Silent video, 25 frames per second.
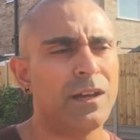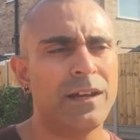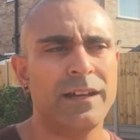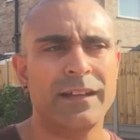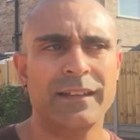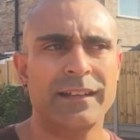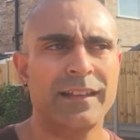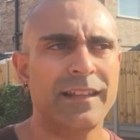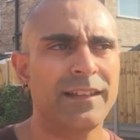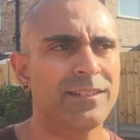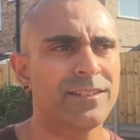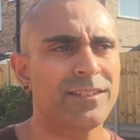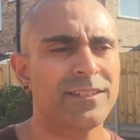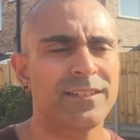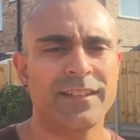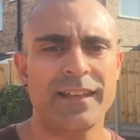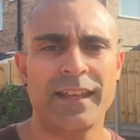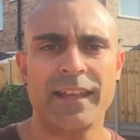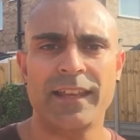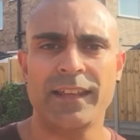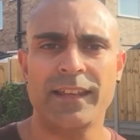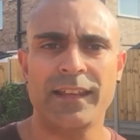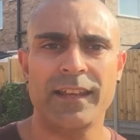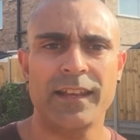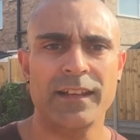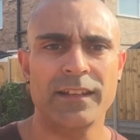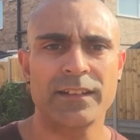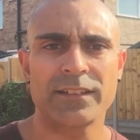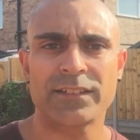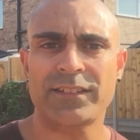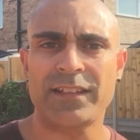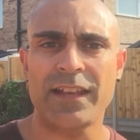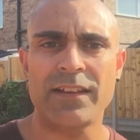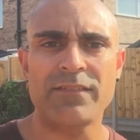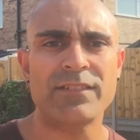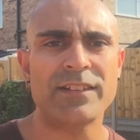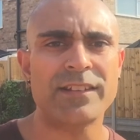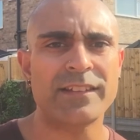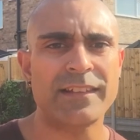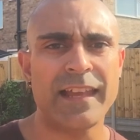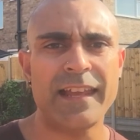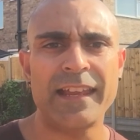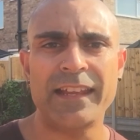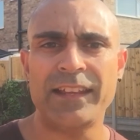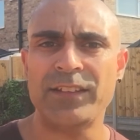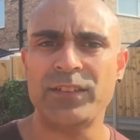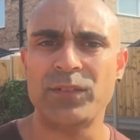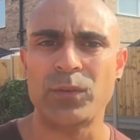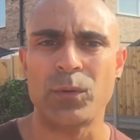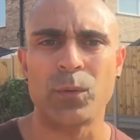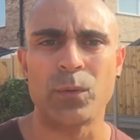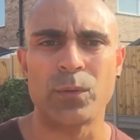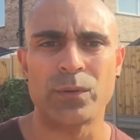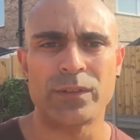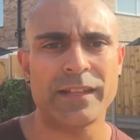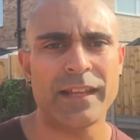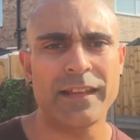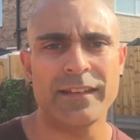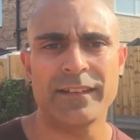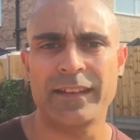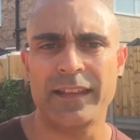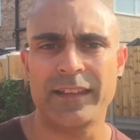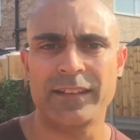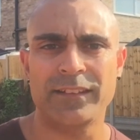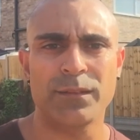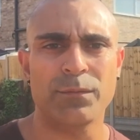let's say, 7 days or 10 days.